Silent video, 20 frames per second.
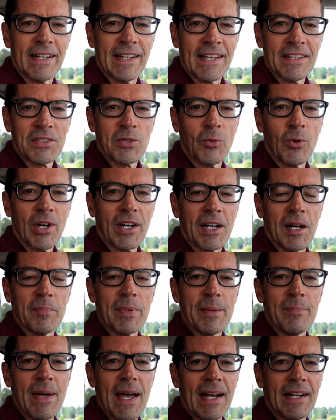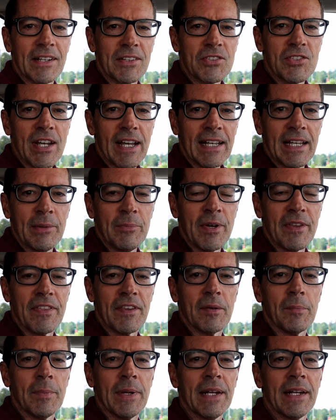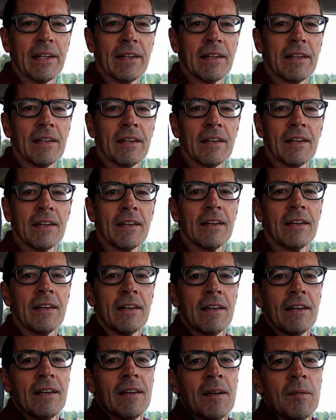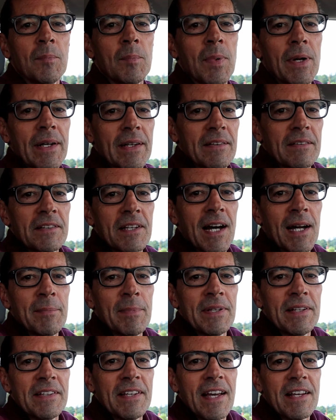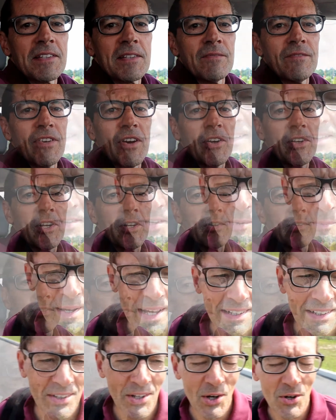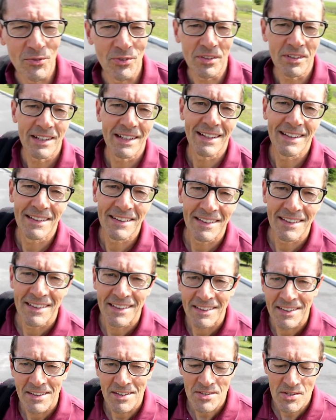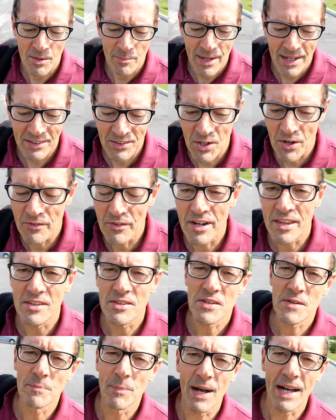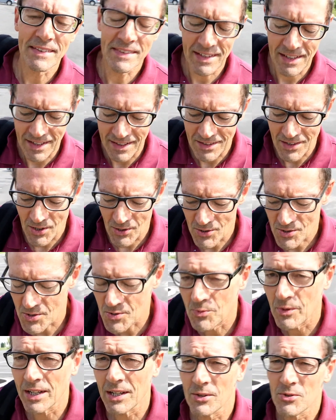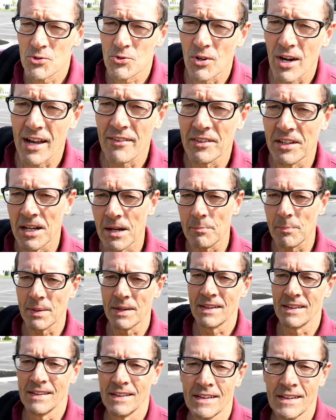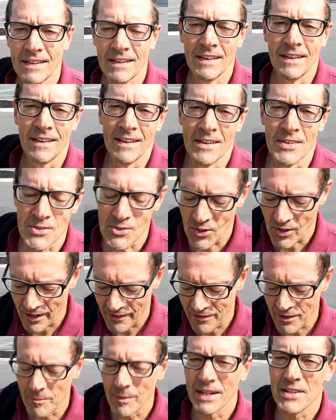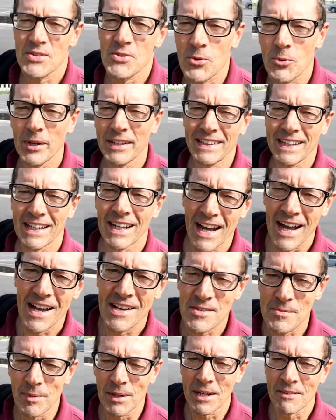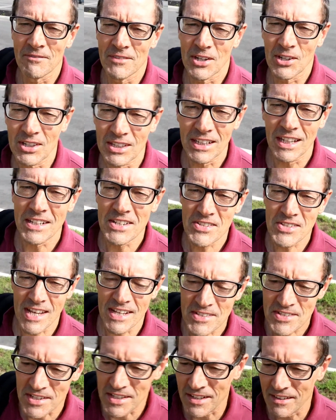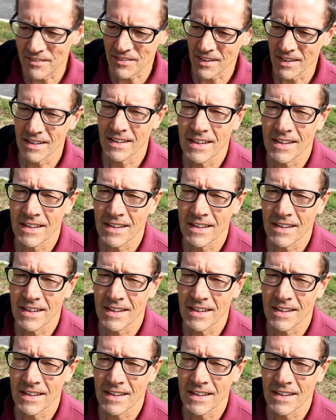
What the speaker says: to get to work. I'll be back. I'll check in with you in a minute. But time to take some photos. So I'm heading over to this spot that I noticed when I was driving up. Sorry for my squinting eyes, but I'm very light sensitive.